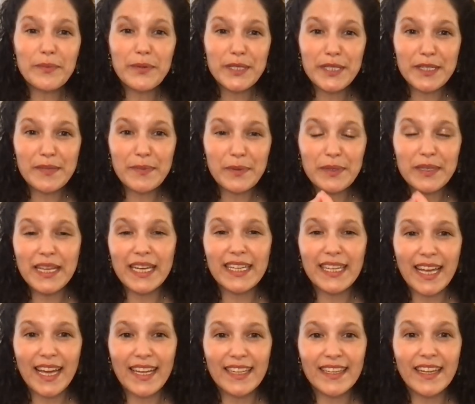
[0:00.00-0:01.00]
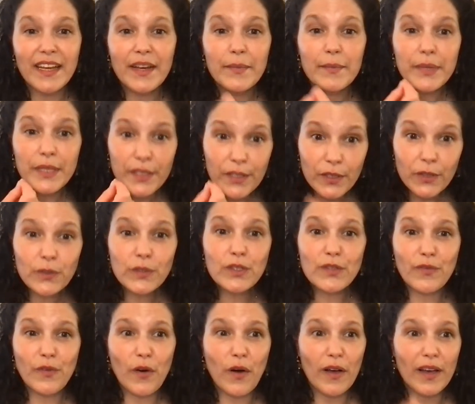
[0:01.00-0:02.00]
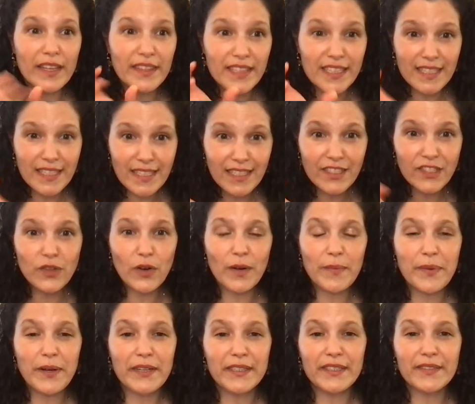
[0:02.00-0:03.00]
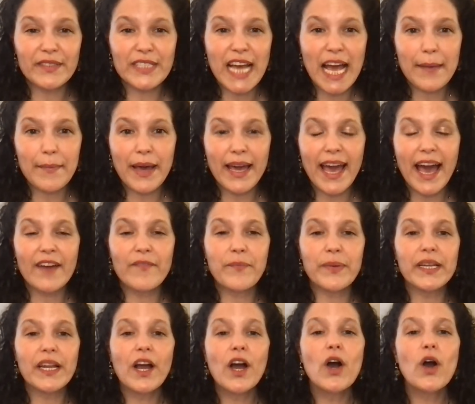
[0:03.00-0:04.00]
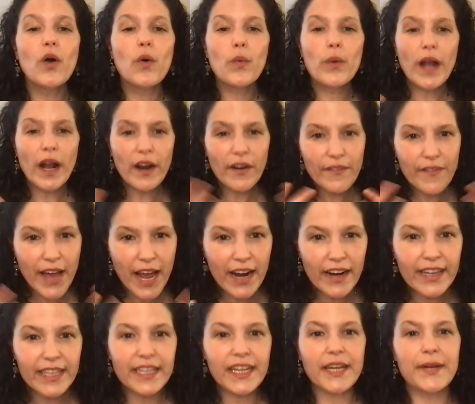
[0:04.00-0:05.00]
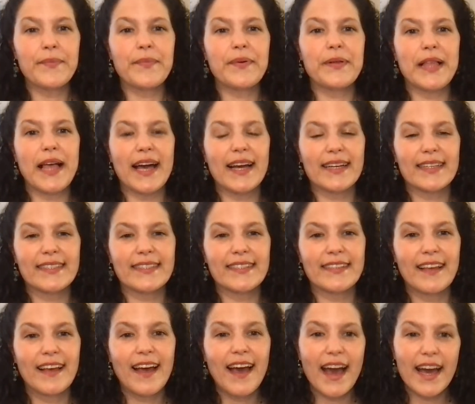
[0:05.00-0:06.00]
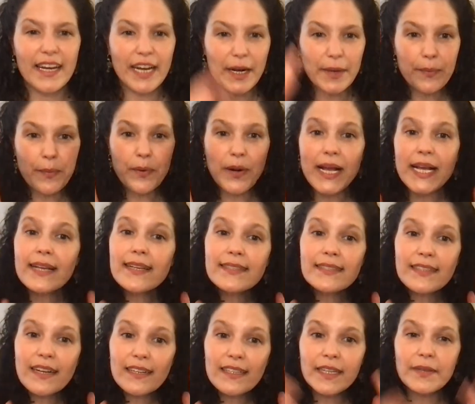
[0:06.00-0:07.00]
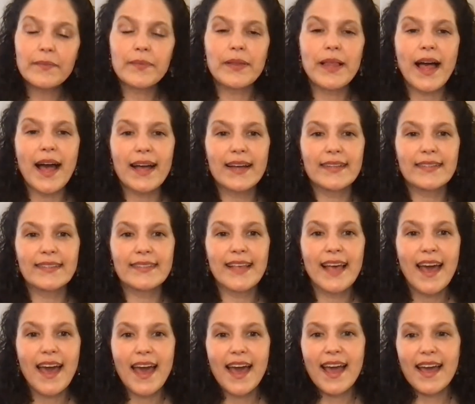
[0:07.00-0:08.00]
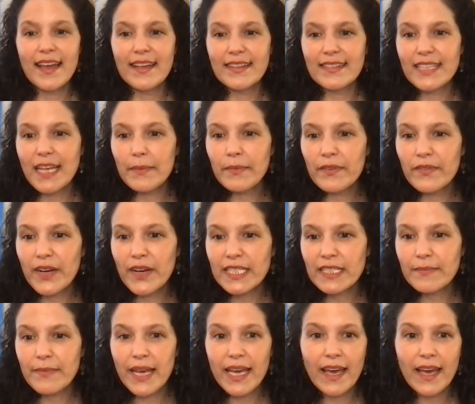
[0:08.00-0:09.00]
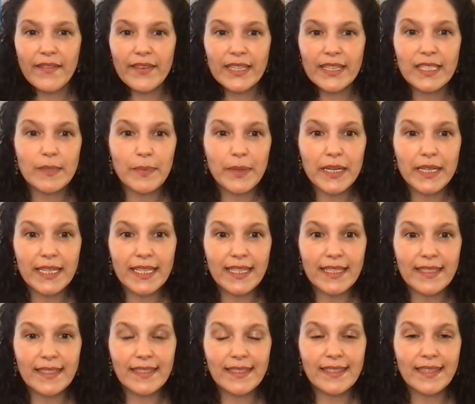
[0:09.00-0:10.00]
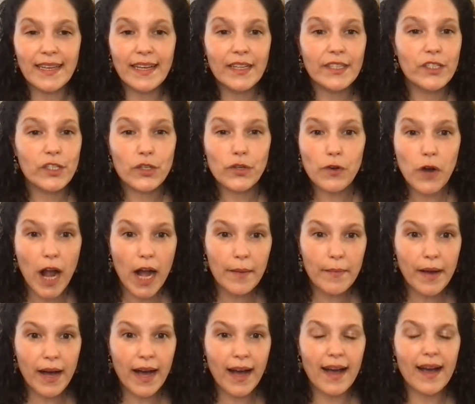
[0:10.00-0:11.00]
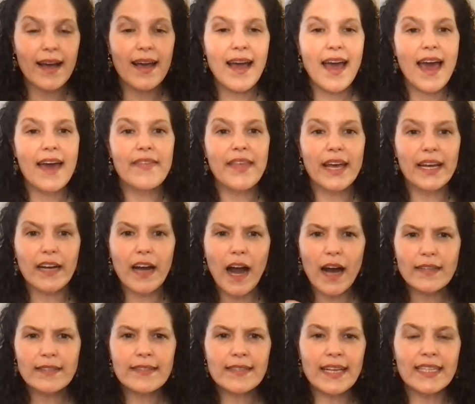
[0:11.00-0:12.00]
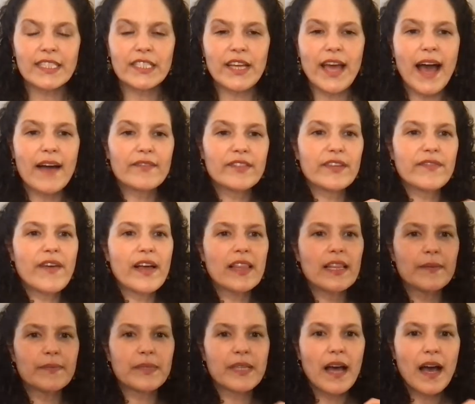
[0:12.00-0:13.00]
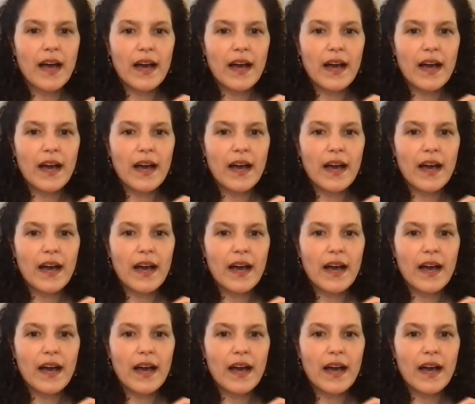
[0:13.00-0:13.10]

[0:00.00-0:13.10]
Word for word: principle that can be useful in this short period of time I have, but we are very complex and our brains are complex and some of us may have experienced trauma, and that causes us to have developed